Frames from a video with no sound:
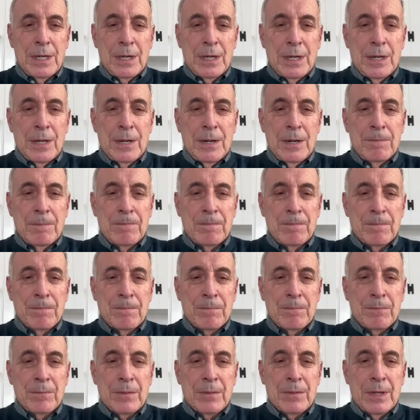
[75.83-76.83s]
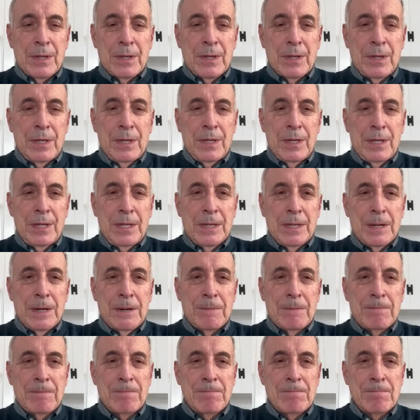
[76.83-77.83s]
Uh, he
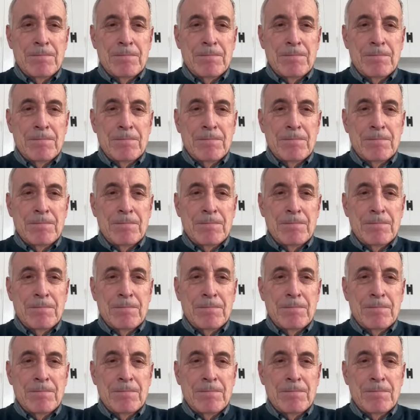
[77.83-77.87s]
uh,